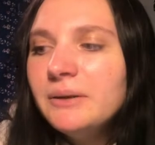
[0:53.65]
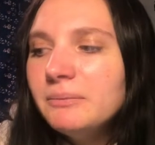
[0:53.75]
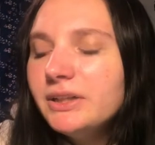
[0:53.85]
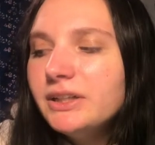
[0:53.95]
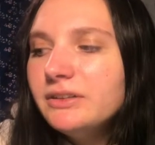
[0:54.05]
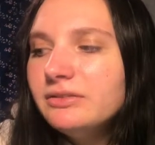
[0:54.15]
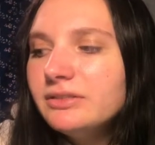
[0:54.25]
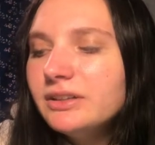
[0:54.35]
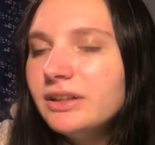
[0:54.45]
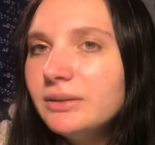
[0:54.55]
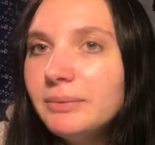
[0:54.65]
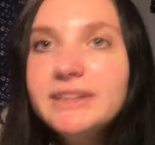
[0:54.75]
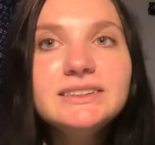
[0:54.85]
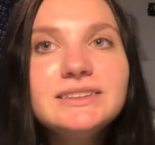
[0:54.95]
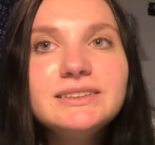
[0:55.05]
But of
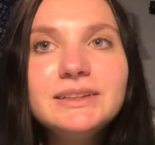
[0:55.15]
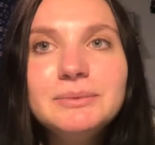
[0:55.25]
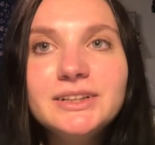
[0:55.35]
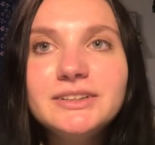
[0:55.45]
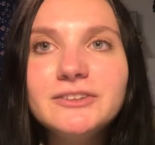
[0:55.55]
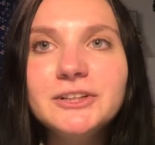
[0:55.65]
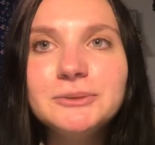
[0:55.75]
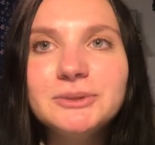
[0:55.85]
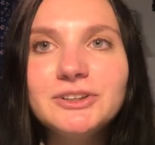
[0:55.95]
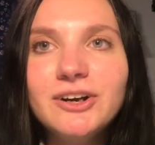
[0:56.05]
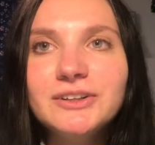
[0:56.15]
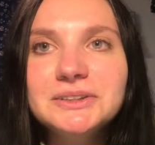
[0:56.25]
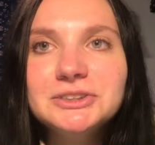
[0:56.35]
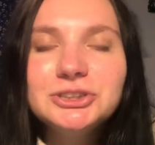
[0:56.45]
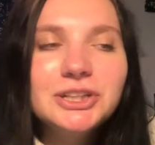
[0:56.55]
basically being a freshman in
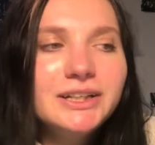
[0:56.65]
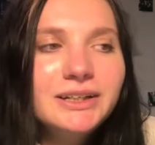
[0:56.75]
college